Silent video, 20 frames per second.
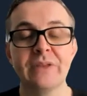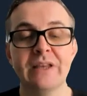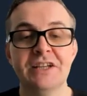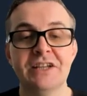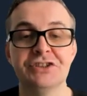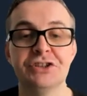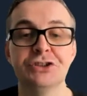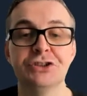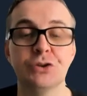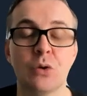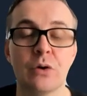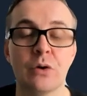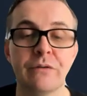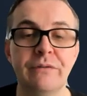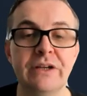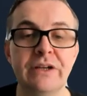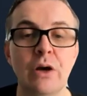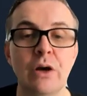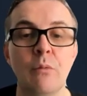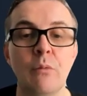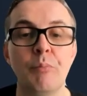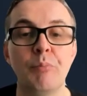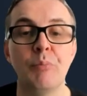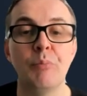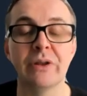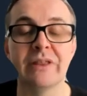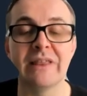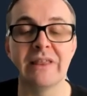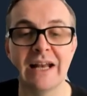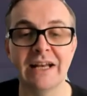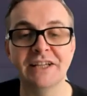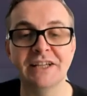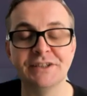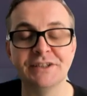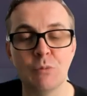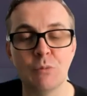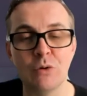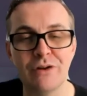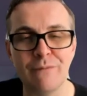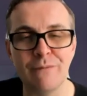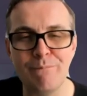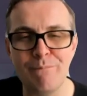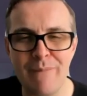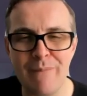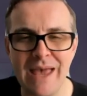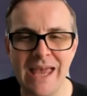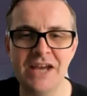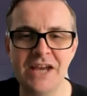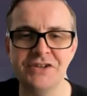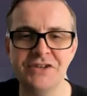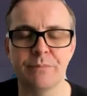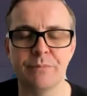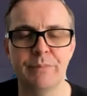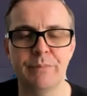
this is a short video, but that is one of the major